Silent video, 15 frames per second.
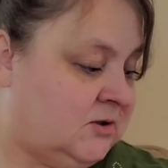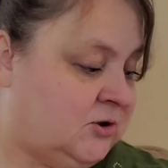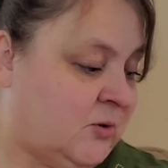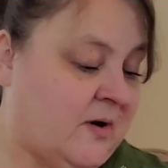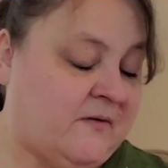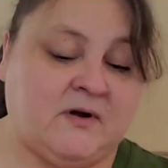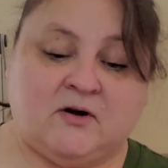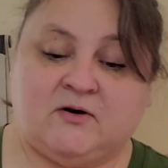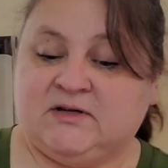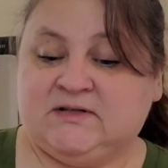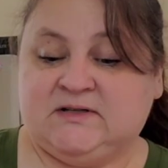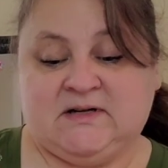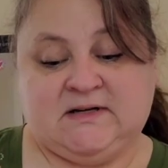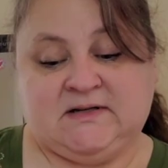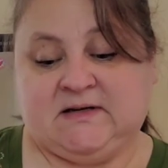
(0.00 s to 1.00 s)

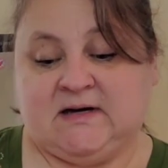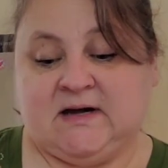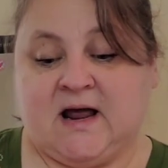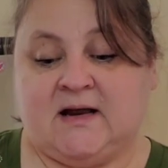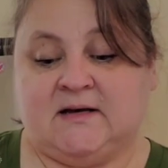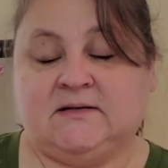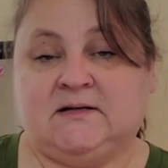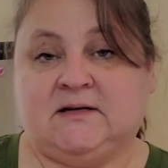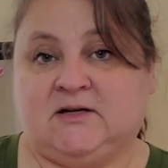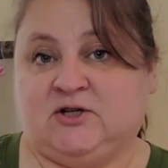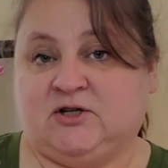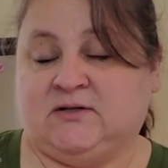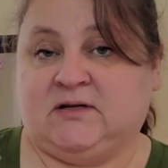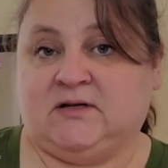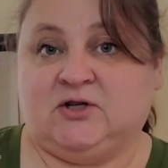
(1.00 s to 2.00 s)
1,269
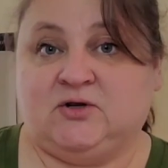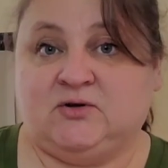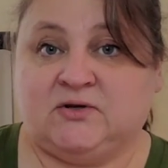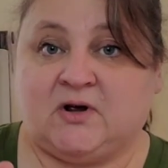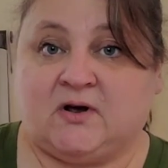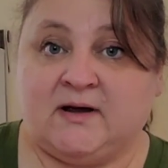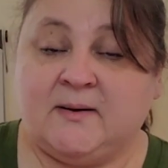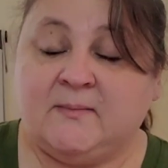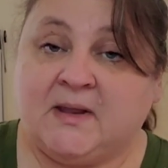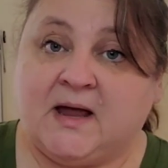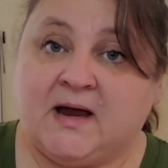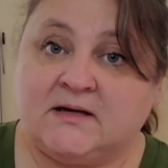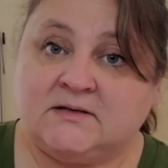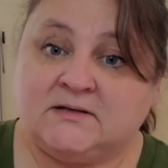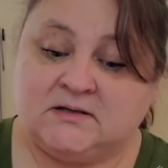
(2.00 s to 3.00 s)
stitches since you saw him
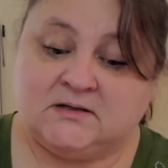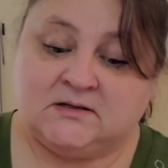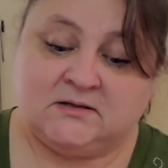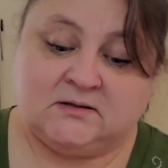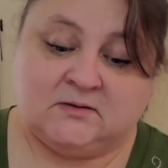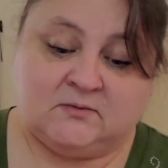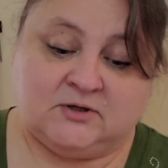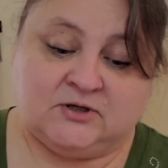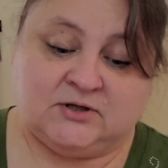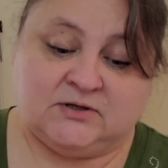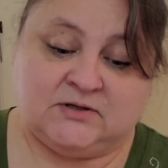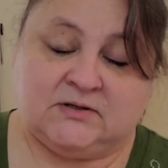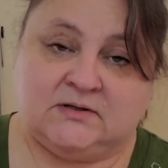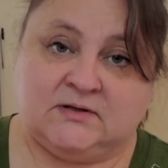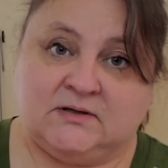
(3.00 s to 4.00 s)
last, which
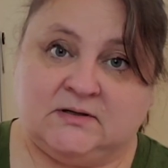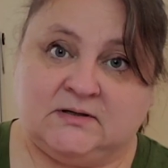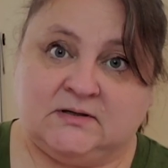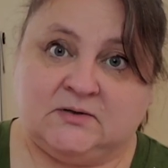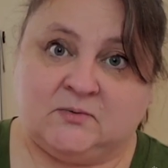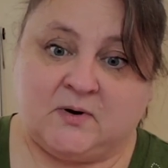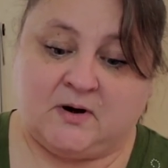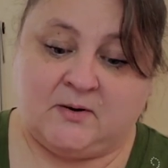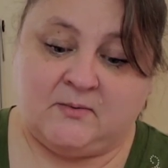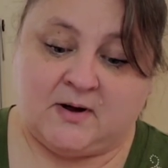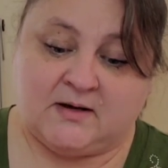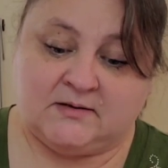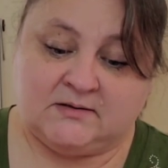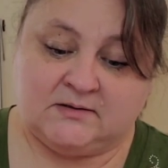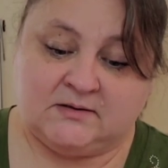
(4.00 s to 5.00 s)
is, this is where he
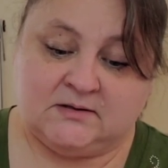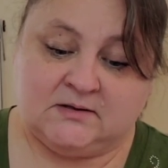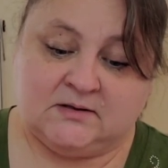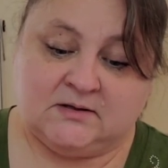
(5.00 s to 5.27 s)
was.